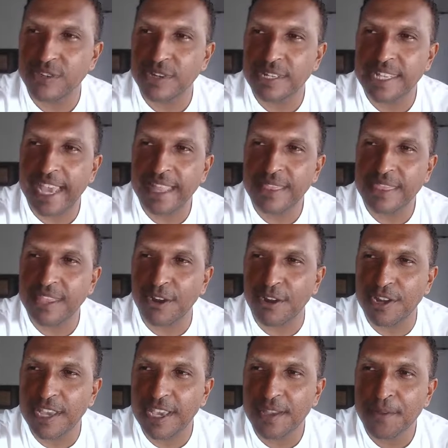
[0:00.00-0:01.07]
At
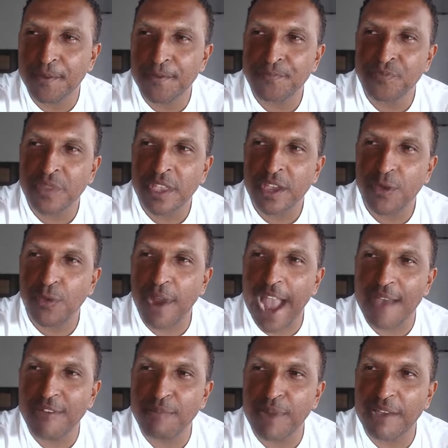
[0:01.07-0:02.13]
10:30, we're
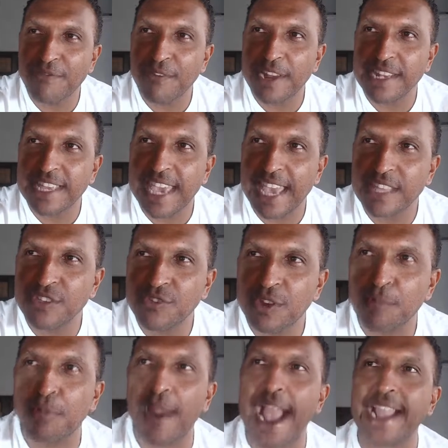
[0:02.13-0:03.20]
having my friend Kendra
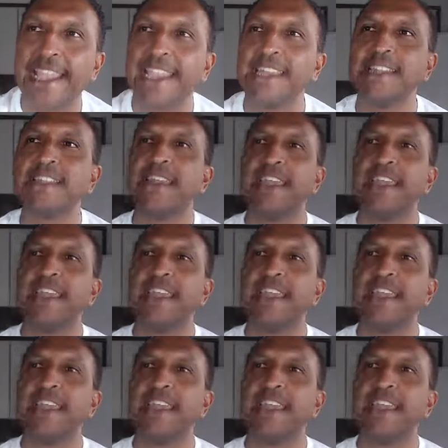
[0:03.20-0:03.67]
Bracken